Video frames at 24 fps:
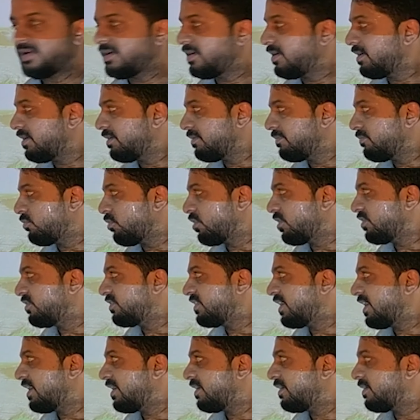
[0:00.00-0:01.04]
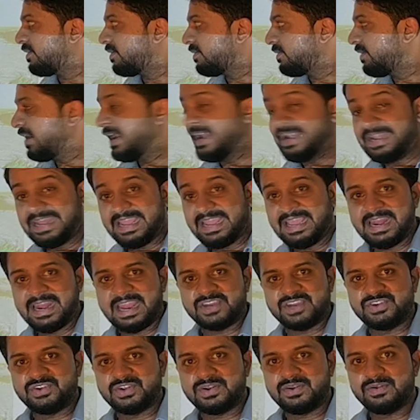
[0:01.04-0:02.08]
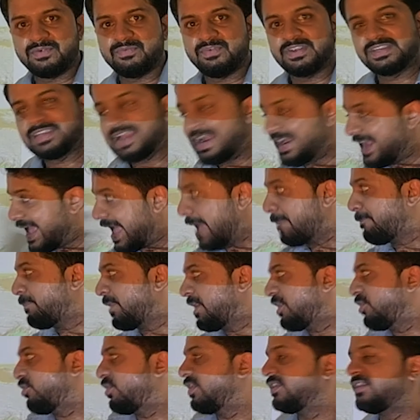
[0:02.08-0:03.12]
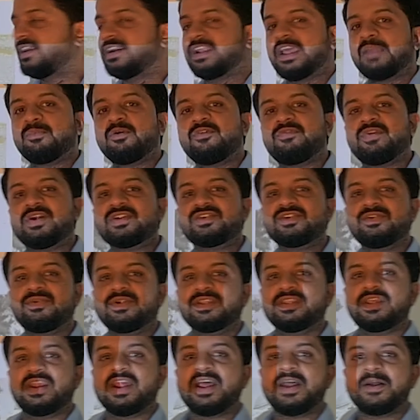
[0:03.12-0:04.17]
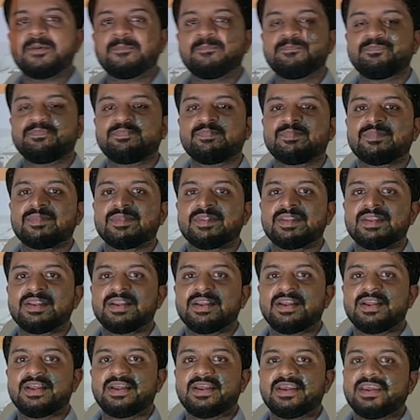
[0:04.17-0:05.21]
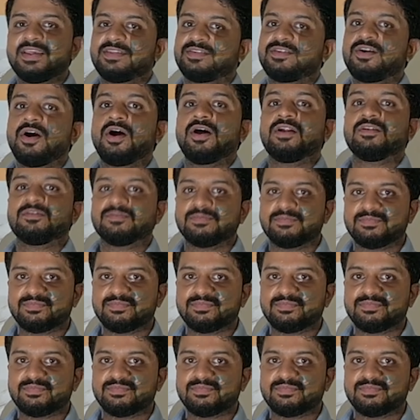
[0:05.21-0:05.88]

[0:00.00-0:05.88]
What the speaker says: integration which had happened during the time of Harshavardhana is gone.